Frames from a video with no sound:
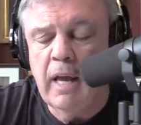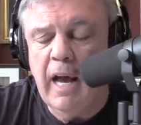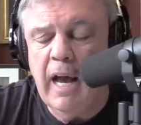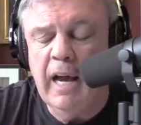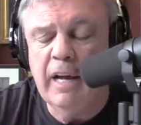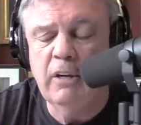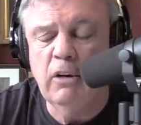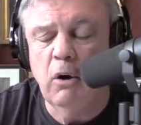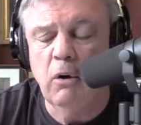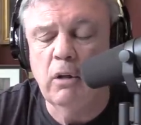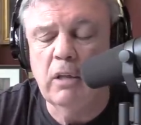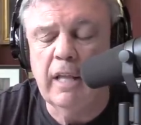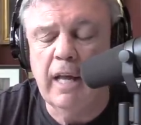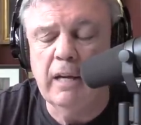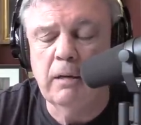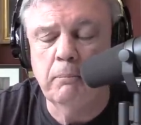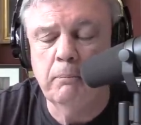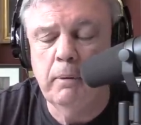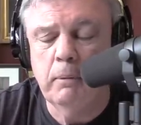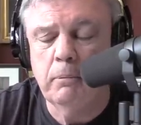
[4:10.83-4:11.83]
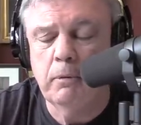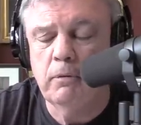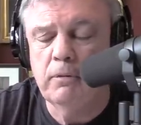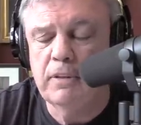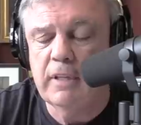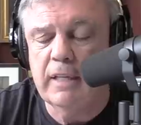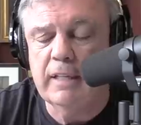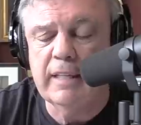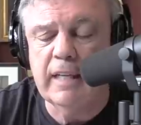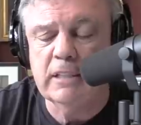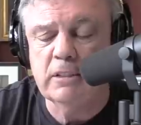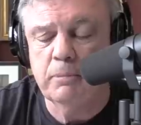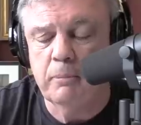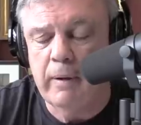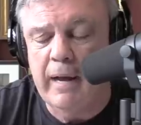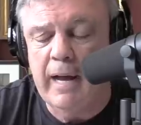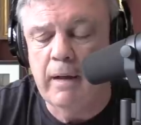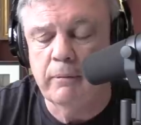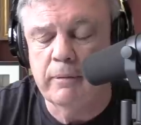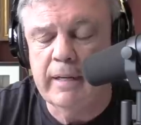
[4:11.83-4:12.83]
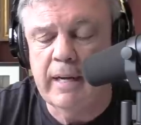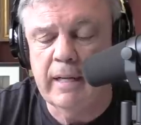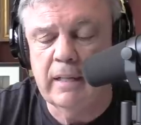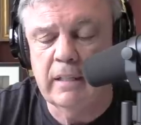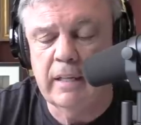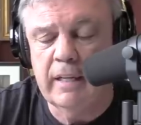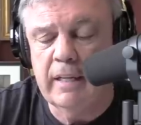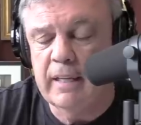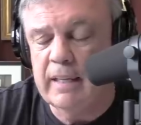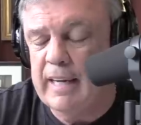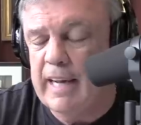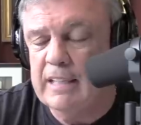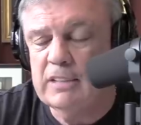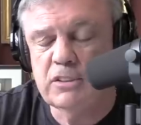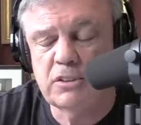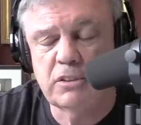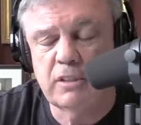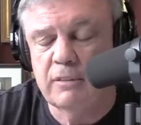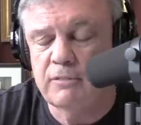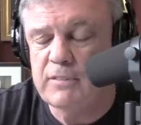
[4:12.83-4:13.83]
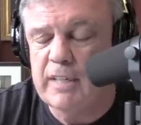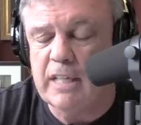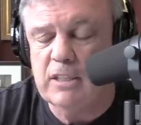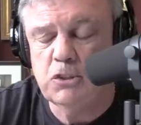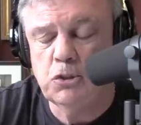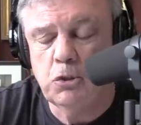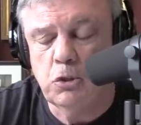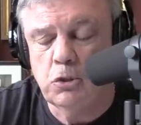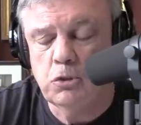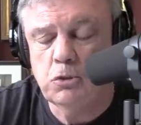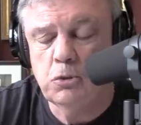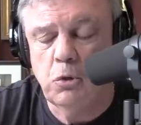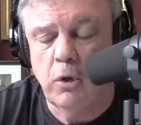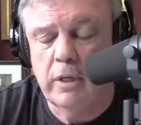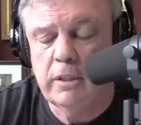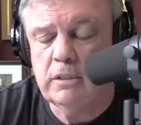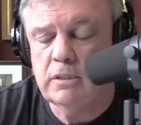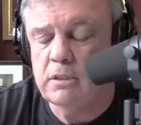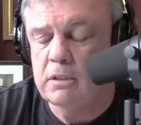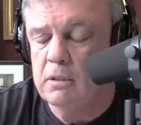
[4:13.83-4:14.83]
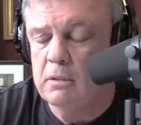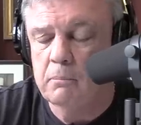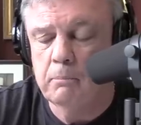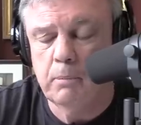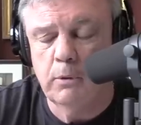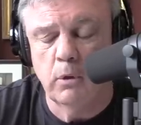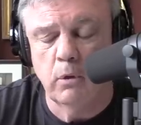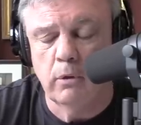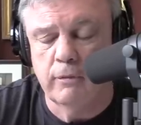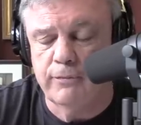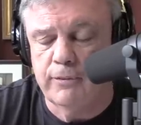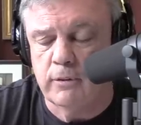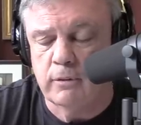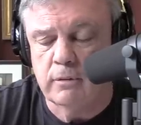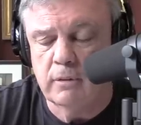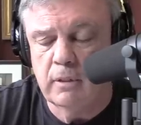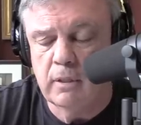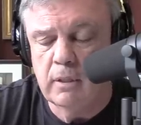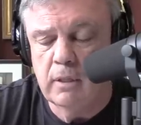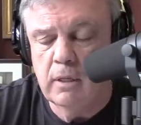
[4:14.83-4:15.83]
I know a lot of people think that's Muhammad Ali. And that's, if that's your choice, beautiful.